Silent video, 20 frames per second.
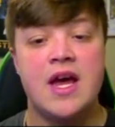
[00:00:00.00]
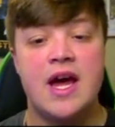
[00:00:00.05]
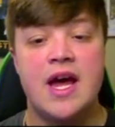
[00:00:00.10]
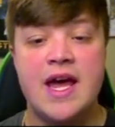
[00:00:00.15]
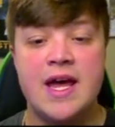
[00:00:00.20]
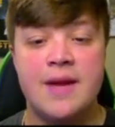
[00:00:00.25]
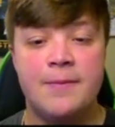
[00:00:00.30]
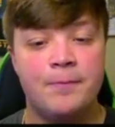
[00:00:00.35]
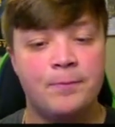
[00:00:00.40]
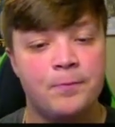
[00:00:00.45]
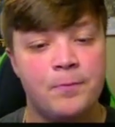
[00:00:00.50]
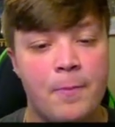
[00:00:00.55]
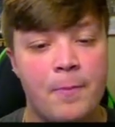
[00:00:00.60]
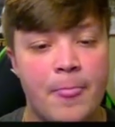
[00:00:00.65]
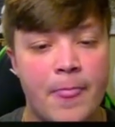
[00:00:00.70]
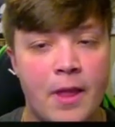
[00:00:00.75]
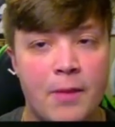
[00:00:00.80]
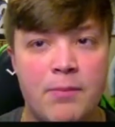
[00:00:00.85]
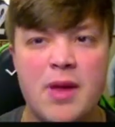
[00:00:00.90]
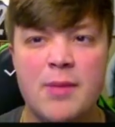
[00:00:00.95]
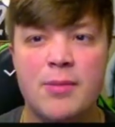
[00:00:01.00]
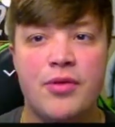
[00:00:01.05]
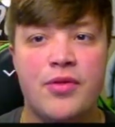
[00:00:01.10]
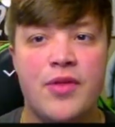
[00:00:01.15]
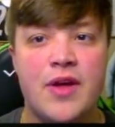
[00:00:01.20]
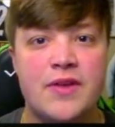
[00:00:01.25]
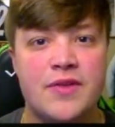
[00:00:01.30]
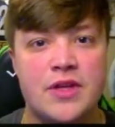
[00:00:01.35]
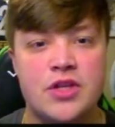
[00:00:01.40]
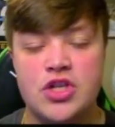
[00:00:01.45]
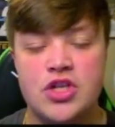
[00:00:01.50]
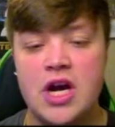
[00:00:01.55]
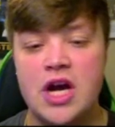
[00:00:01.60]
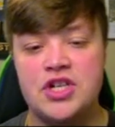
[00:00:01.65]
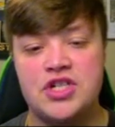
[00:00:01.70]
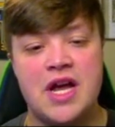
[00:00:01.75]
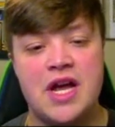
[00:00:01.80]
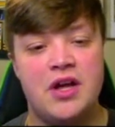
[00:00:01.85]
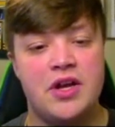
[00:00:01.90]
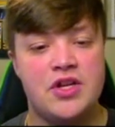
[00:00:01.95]
And people think that
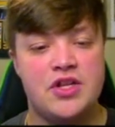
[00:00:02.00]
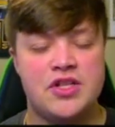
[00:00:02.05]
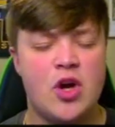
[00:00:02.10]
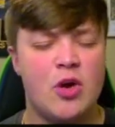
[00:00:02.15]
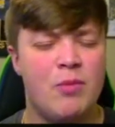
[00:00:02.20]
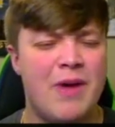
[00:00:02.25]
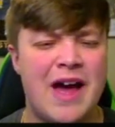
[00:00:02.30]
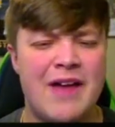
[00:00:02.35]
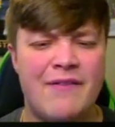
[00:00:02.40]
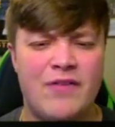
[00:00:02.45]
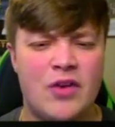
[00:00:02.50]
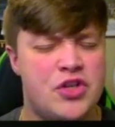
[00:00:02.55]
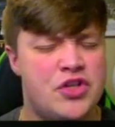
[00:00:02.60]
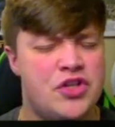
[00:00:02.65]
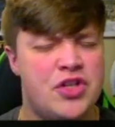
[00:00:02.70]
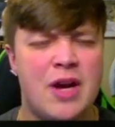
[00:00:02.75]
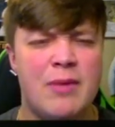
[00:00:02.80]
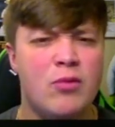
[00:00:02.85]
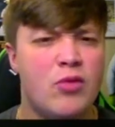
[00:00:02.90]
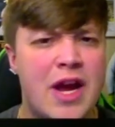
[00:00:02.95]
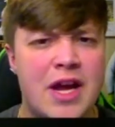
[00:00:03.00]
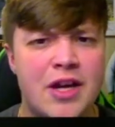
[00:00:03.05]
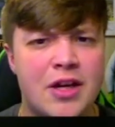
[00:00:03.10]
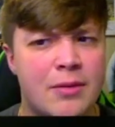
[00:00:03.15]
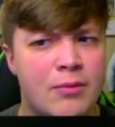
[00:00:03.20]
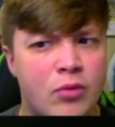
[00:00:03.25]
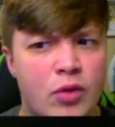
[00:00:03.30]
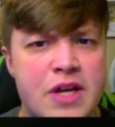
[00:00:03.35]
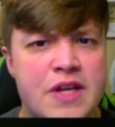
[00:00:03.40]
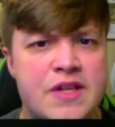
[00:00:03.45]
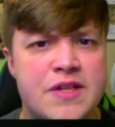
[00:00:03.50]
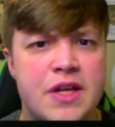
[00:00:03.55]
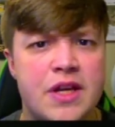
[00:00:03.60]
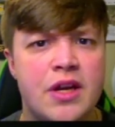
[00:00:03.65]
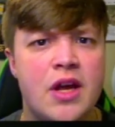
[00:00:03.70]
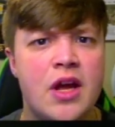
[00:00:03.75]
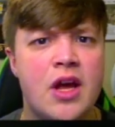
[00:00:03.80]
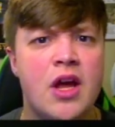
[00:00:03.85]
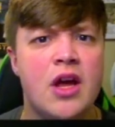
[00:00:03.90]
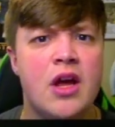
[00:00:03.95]
Josh Allen is so bad for some random reason.